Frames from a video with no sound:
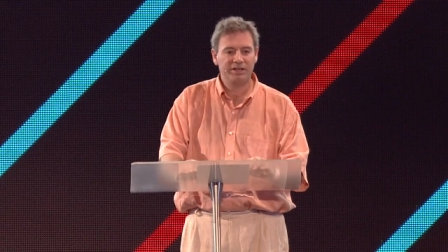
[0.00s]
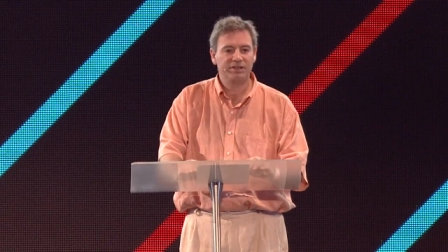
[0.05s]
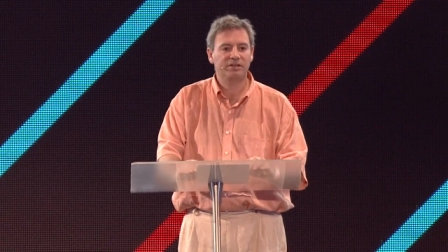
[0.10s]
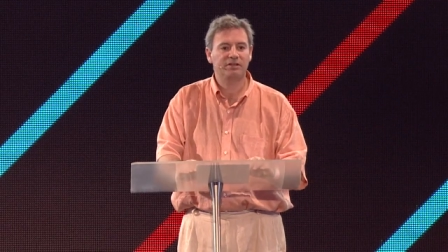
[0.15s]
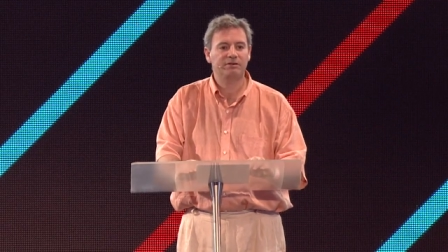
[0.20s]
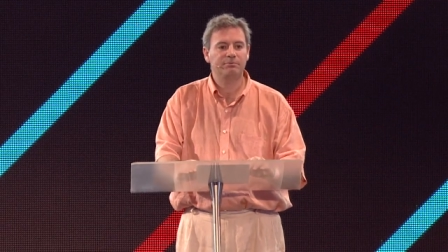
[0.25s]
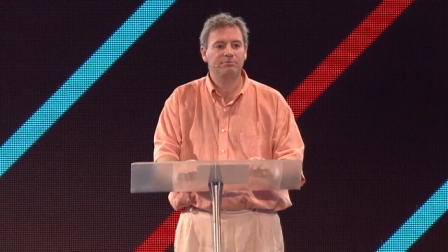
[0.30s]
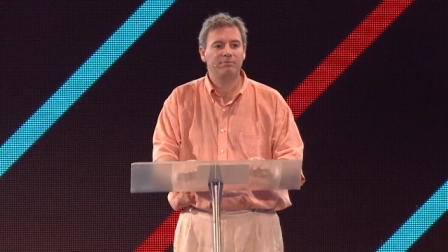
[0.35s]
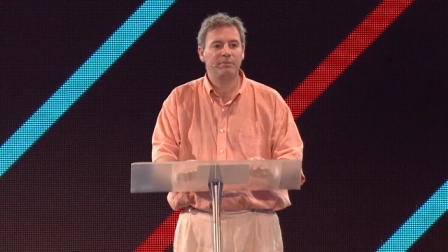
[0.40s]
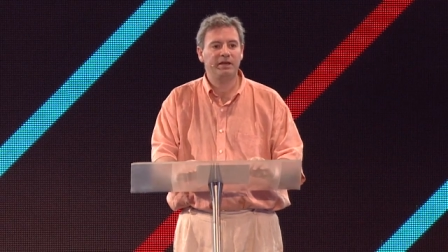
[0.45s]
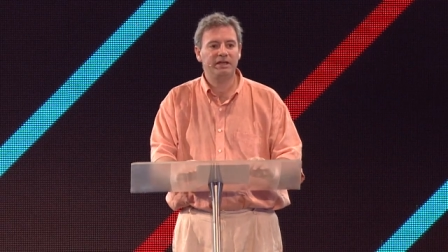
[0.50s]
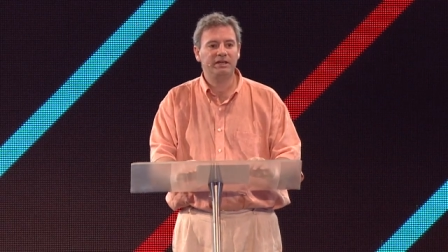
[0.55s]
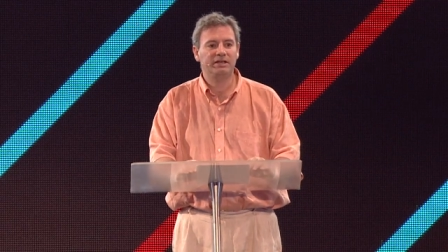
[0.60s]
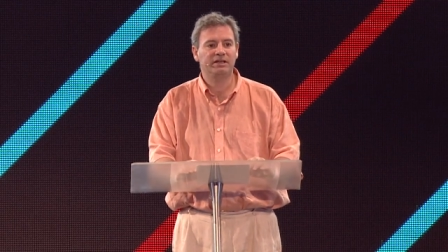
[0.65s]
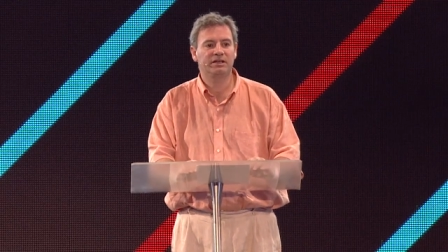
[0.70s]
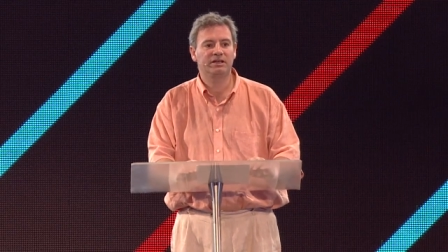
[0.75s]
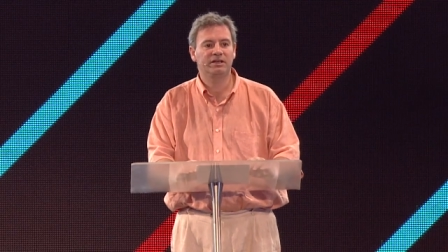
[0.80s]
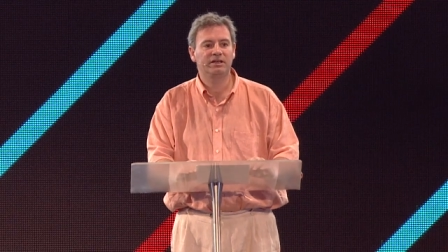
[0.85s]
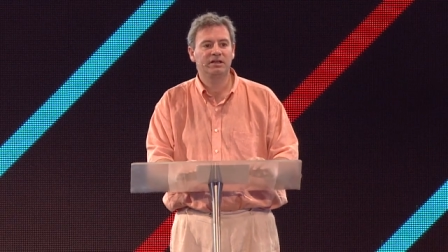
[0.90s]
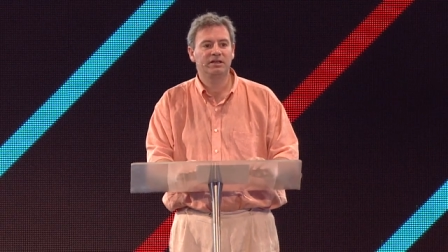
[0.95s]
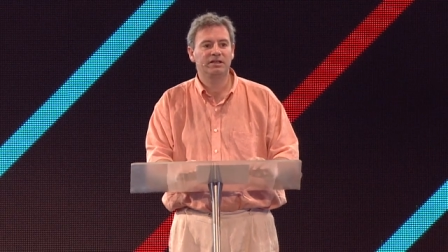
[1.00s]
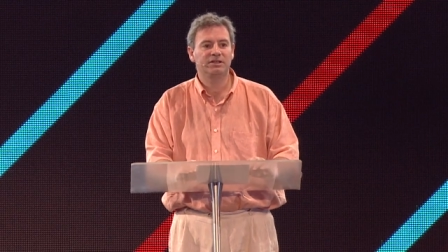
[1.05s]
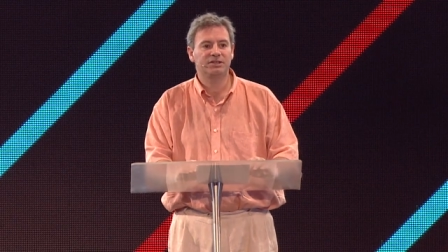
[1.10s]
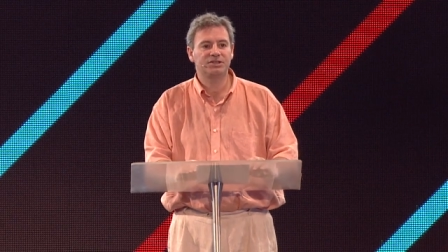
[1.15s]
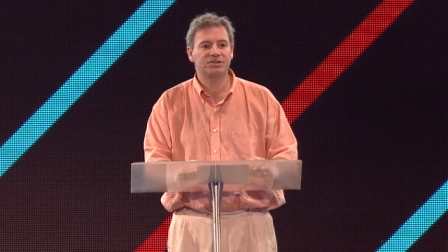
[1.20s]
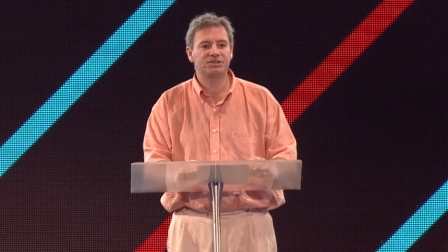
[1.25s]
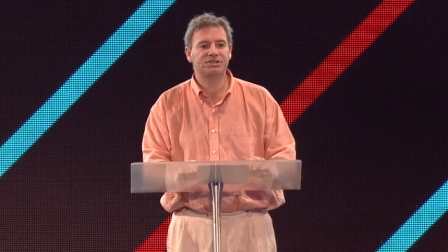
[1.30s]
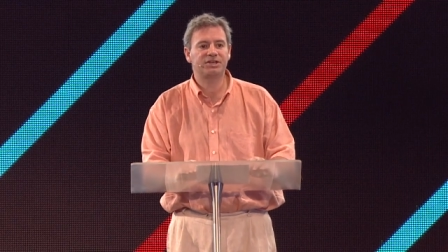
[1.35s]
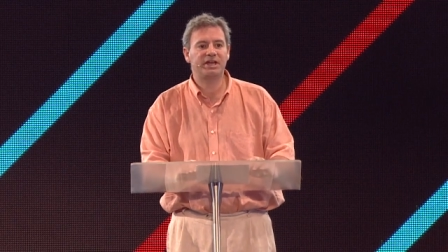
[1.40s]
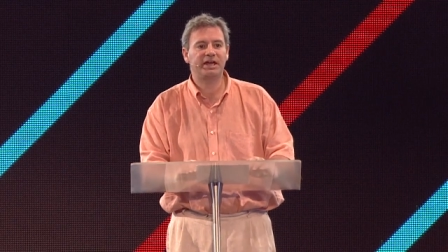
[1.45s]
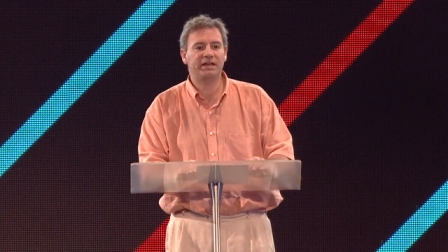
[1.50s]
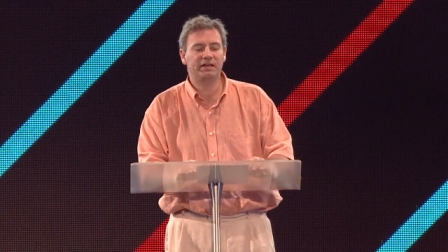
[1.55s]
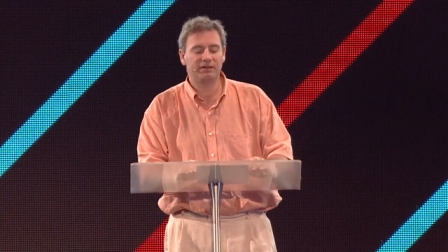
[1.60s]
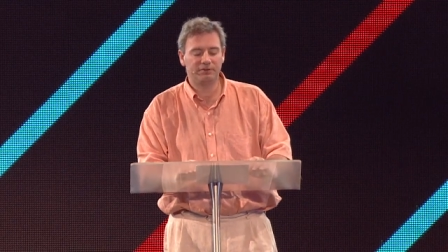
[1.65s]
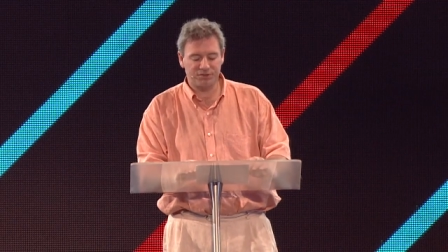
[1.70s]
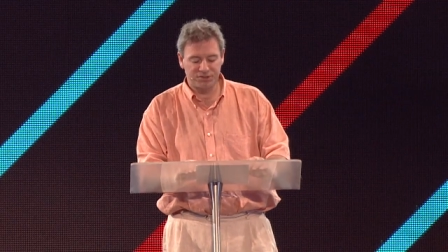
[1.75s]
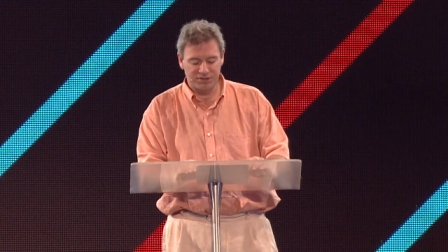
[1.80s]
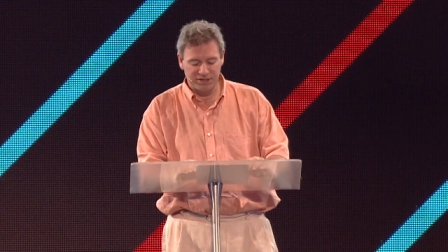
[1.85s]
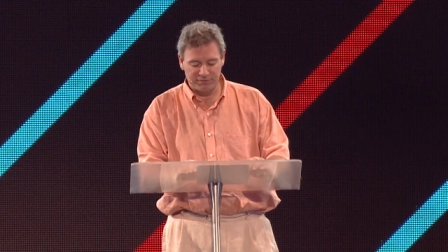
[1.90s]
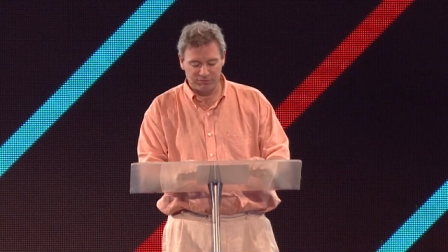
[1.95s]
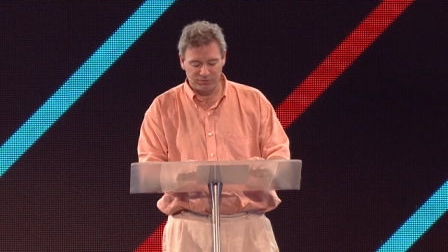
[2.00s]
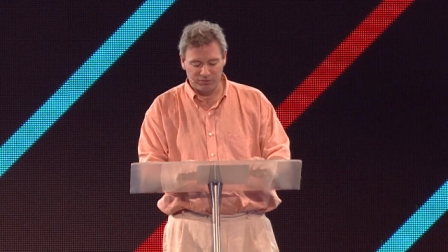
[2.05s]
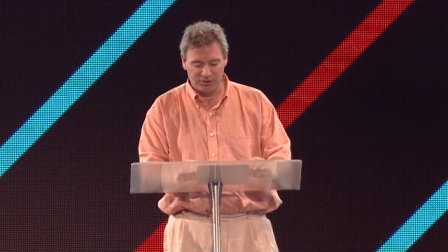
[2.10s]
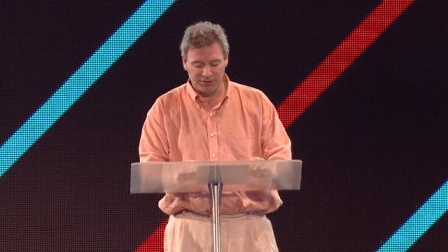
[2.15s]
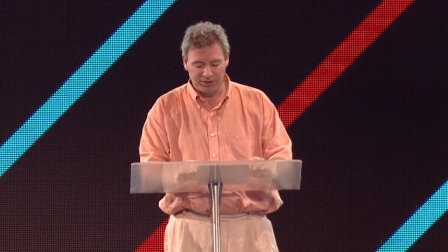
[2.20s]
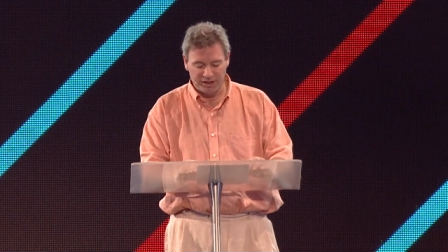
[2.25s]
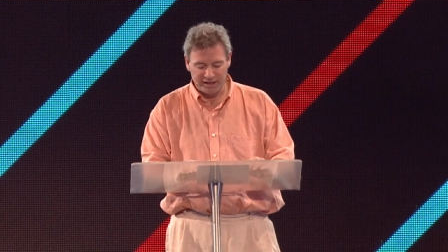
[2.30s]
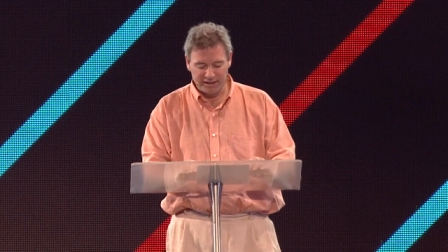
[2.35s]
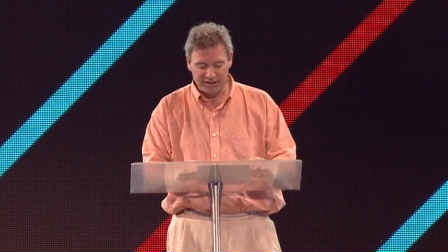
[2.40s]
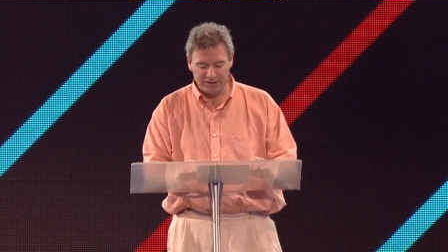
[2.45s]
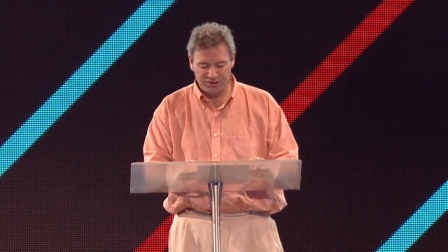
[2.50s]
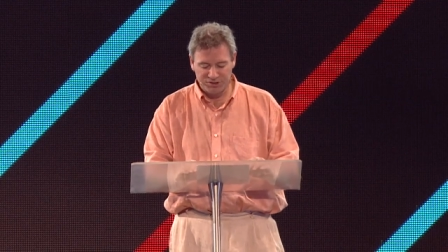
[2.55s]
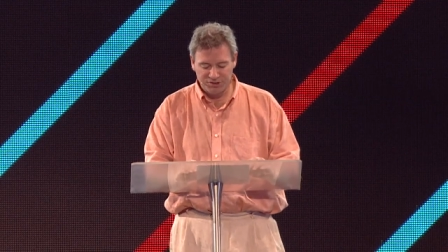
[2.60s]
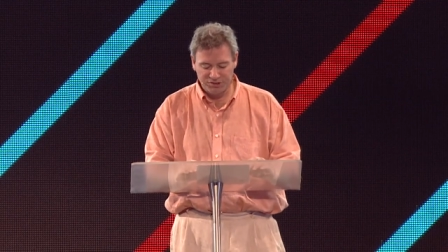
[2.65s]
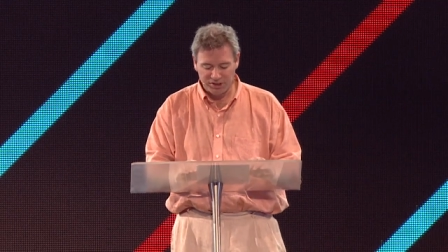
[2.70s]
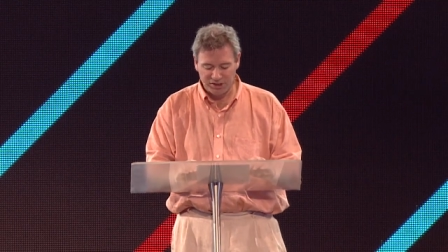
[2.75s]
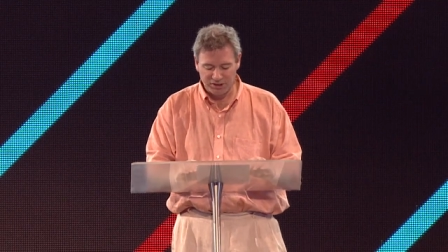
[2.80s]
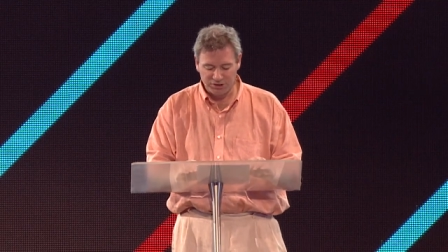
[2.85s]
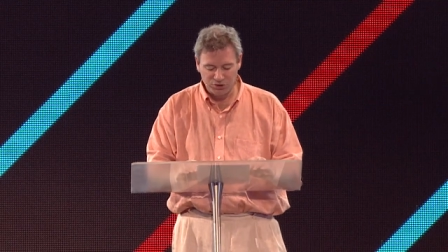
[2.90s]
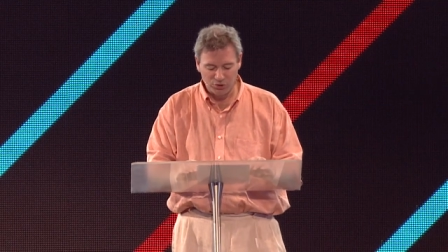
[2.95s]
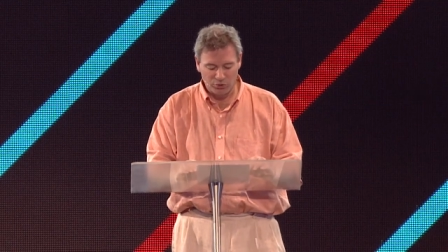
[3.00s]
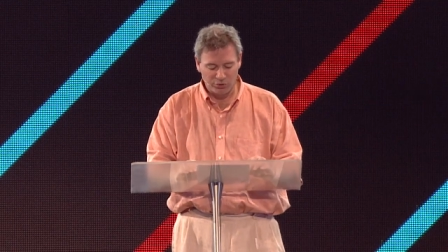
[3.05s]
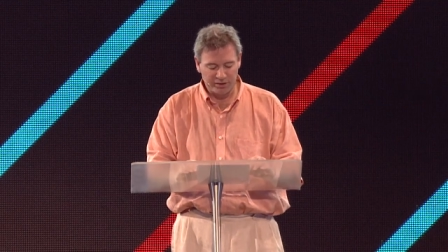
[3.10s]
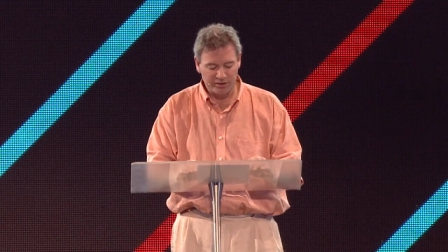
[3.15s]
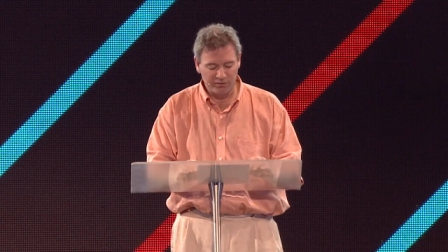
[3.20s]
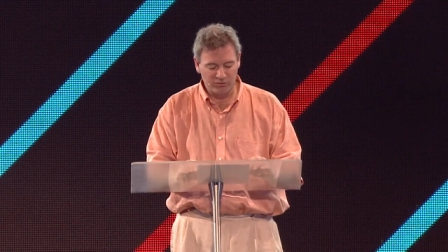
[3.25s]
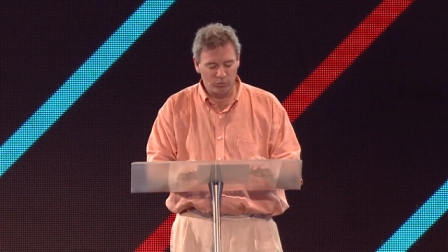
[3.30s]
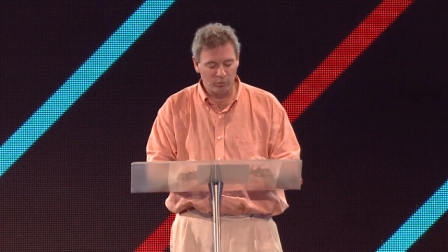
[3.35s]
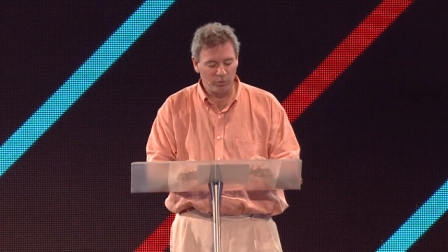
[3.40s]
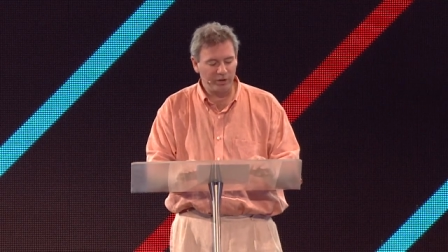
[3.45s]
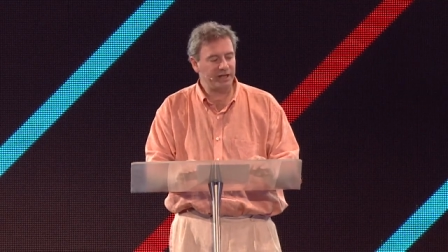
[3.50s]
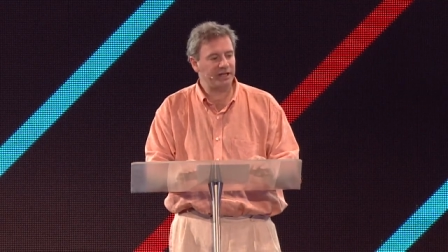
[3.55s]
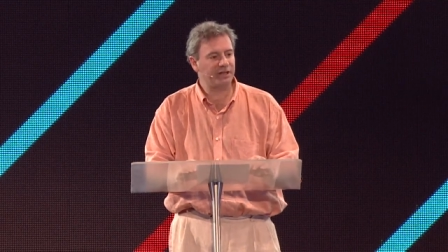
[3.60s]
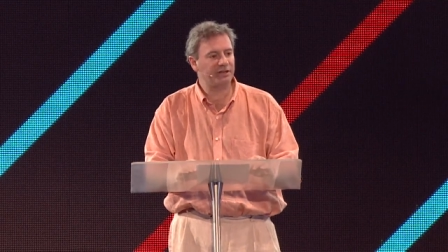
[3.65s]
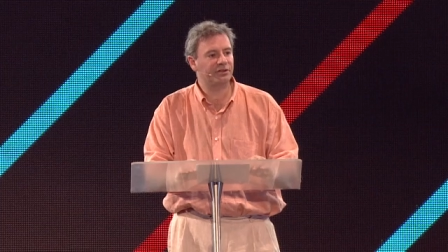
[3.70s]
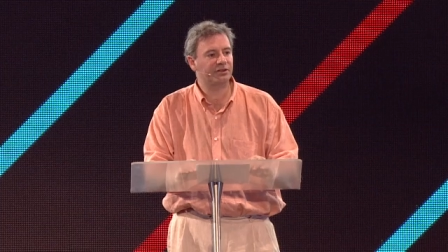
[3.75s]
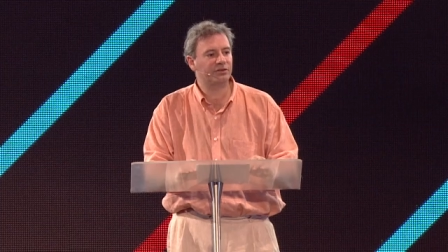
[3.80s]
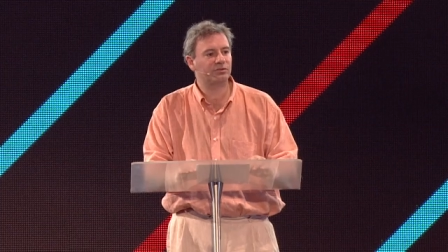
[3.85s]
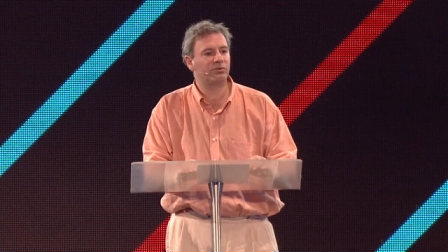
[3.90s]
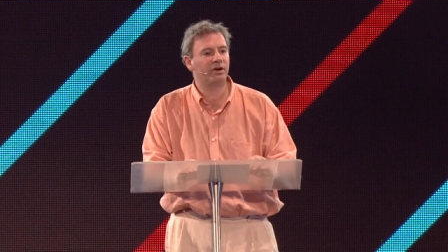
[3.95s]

that make the stay of several nights a joy of with